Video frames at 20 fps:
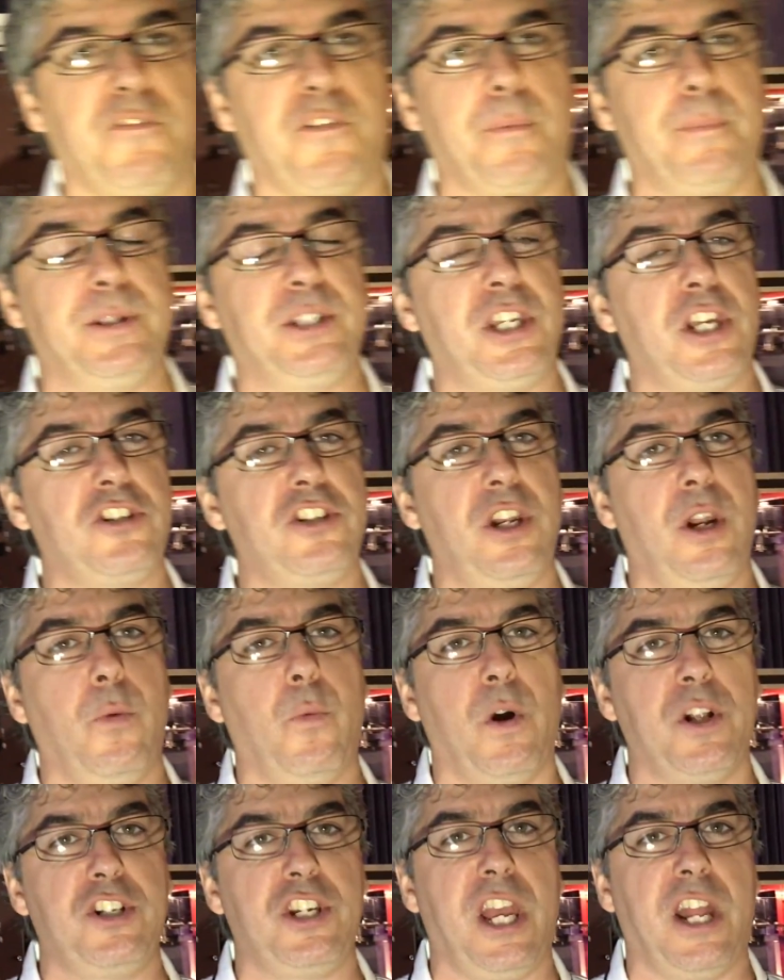for position
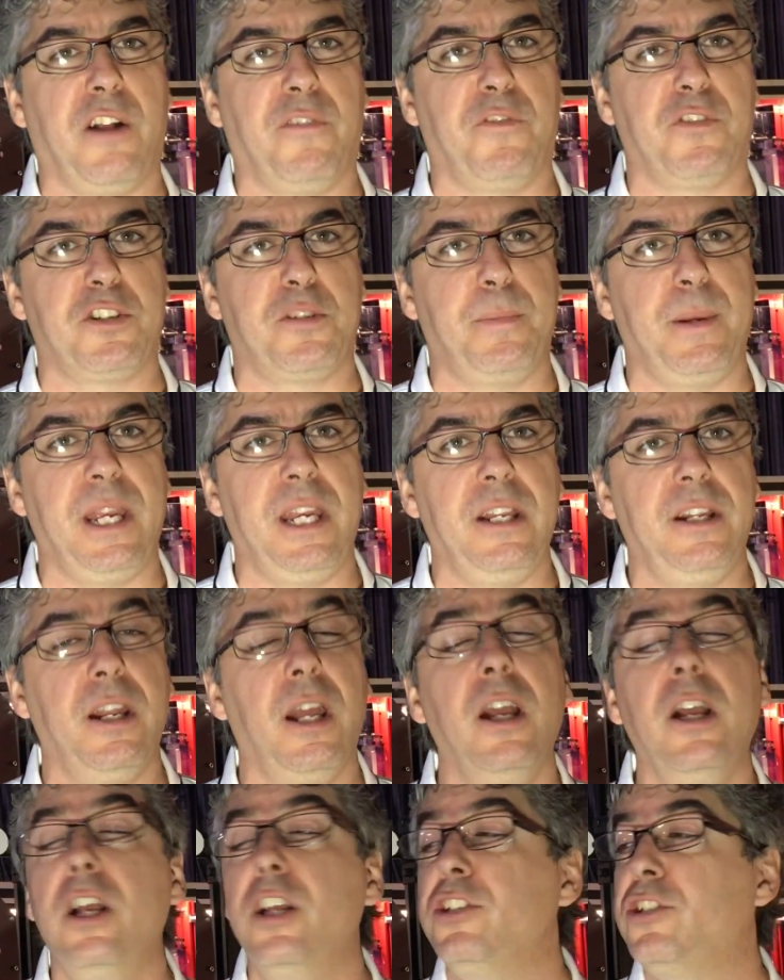and 1 channel for speed.
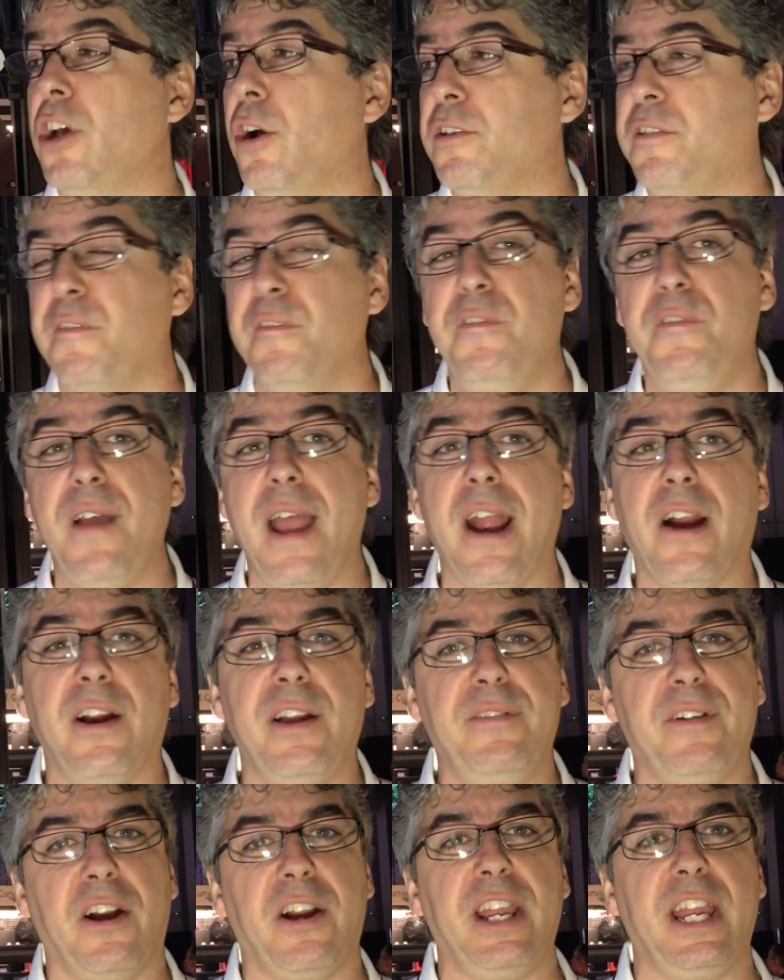So it's
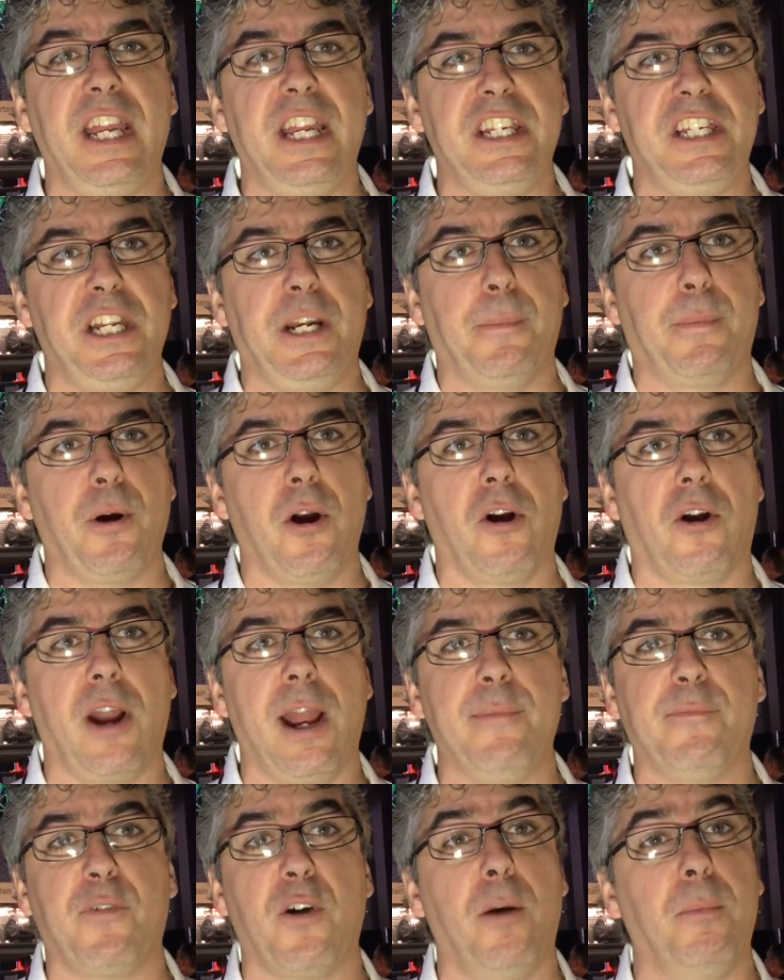very, very easy to
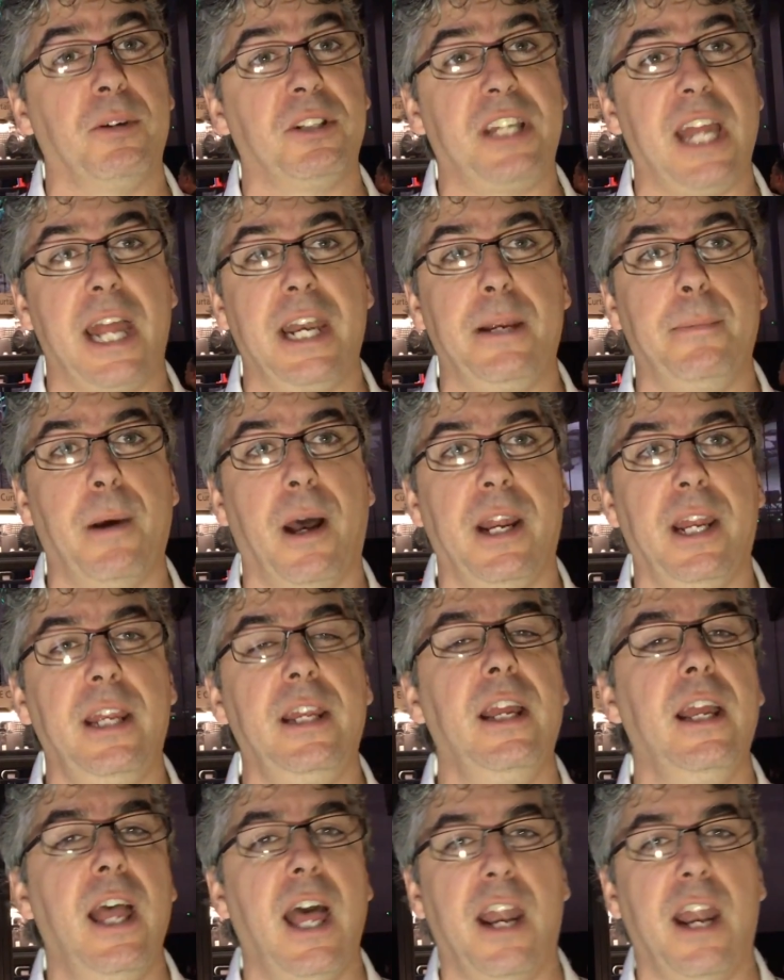program for almost anybody.